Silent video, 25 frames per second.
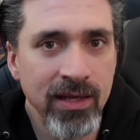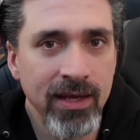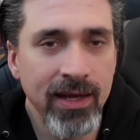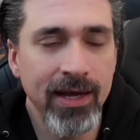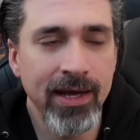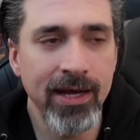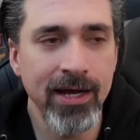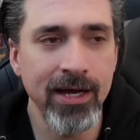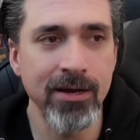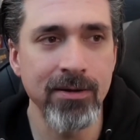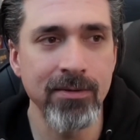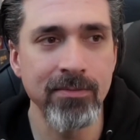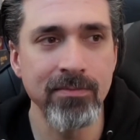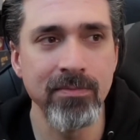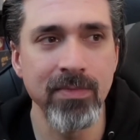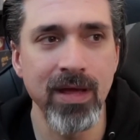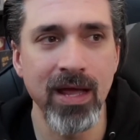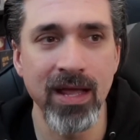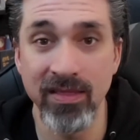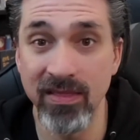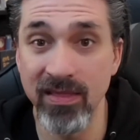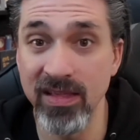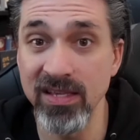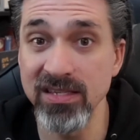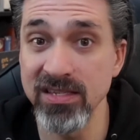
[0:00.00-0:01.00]

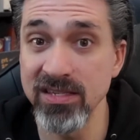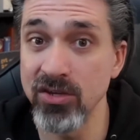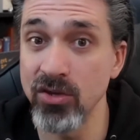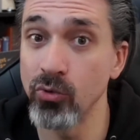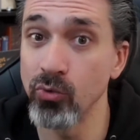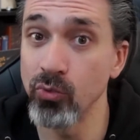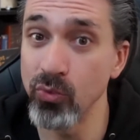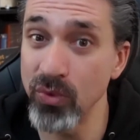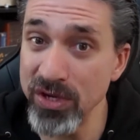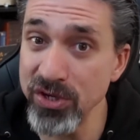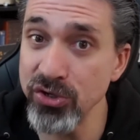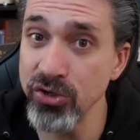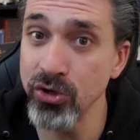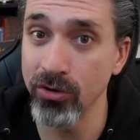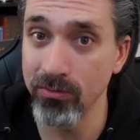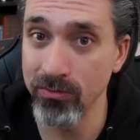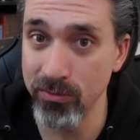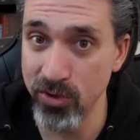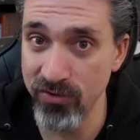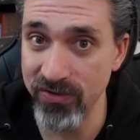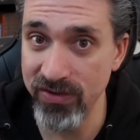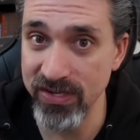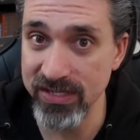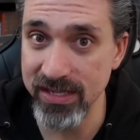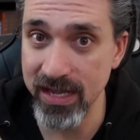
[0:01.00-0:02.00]
And this is original
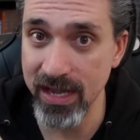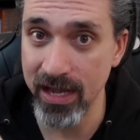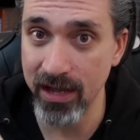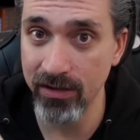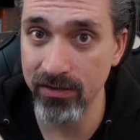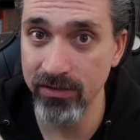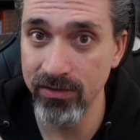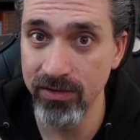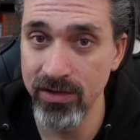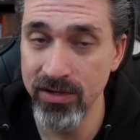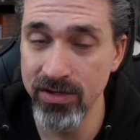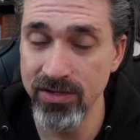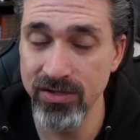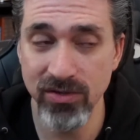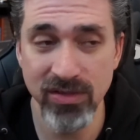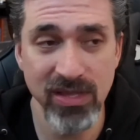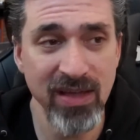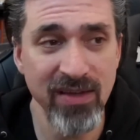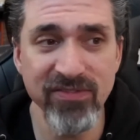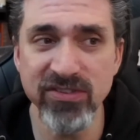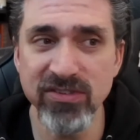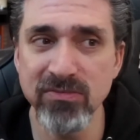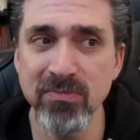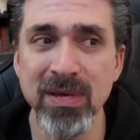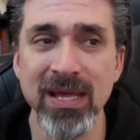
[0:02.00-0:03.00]
movies now. So
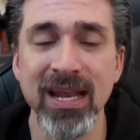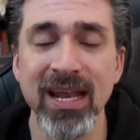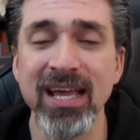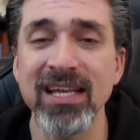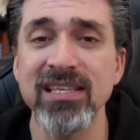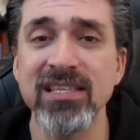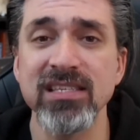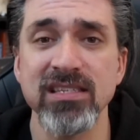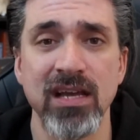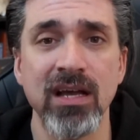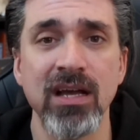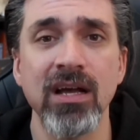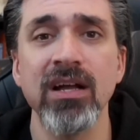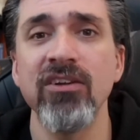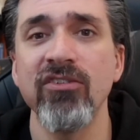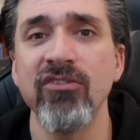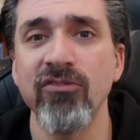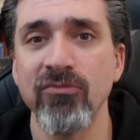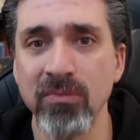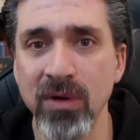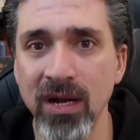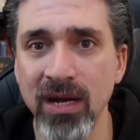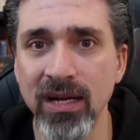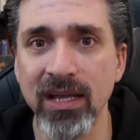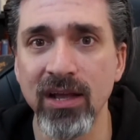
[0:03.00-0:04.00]
they've spent a ton of
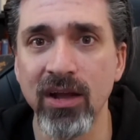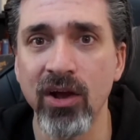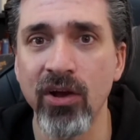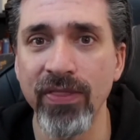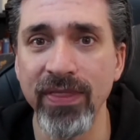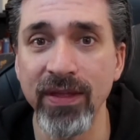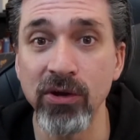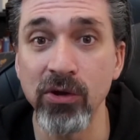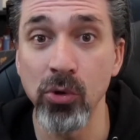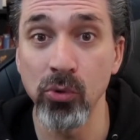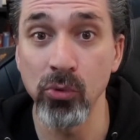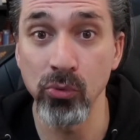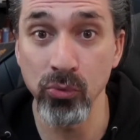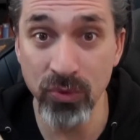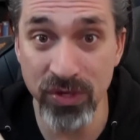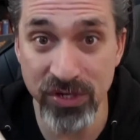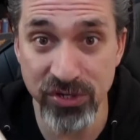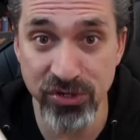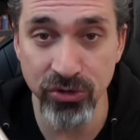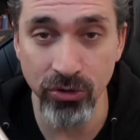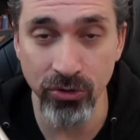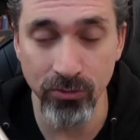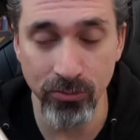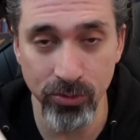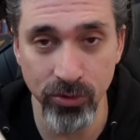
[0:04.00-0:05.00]
money on their
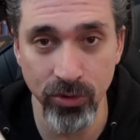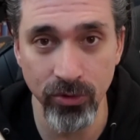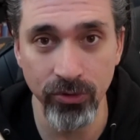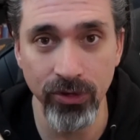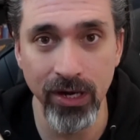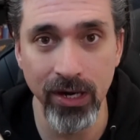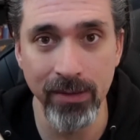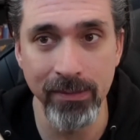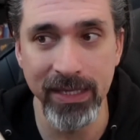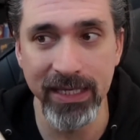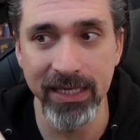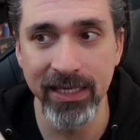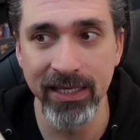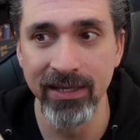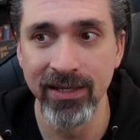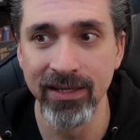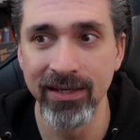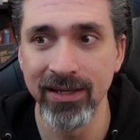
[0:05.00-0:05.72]
original programming.